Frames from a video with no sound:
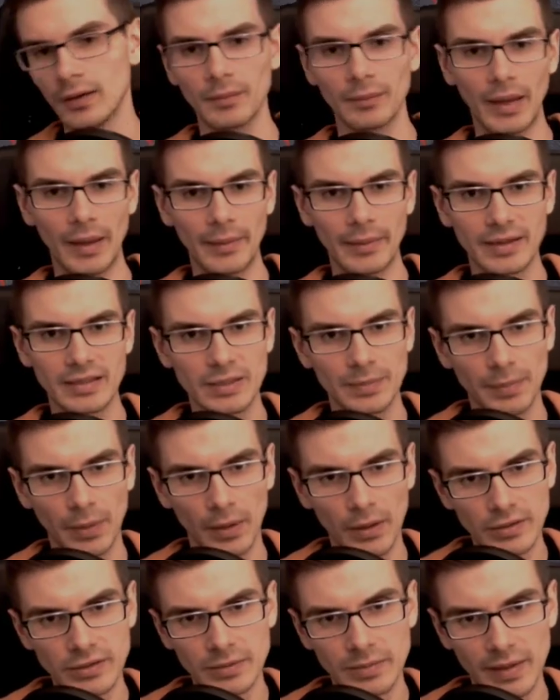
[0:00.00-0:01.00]
Maybe it's
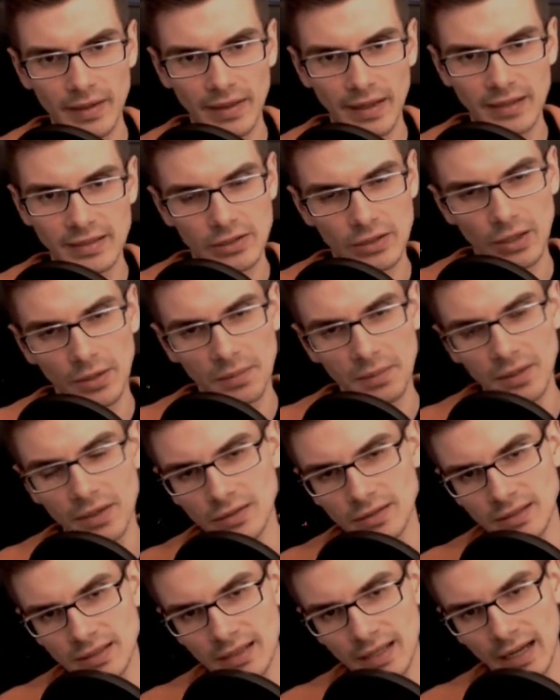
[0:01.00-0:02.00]
supposed to be that strong
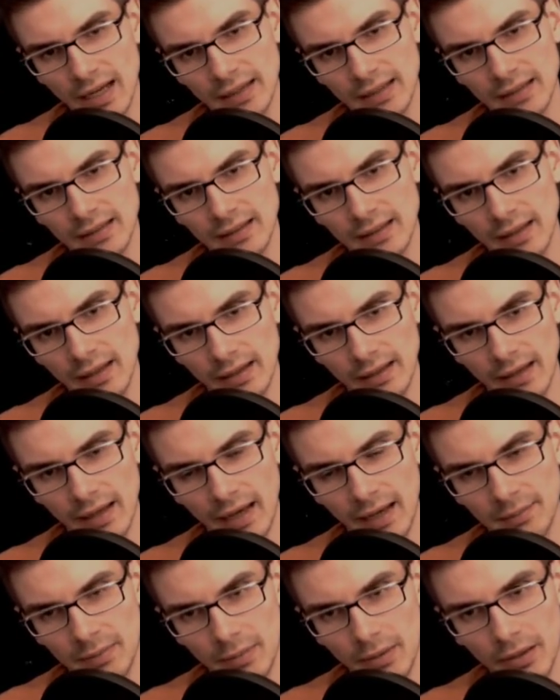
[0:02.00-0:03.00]
because it can
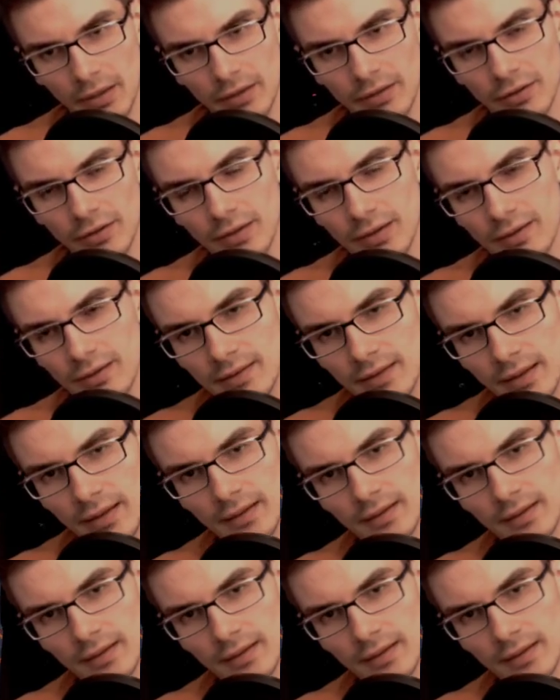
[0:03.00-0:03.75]
be blocked so easily.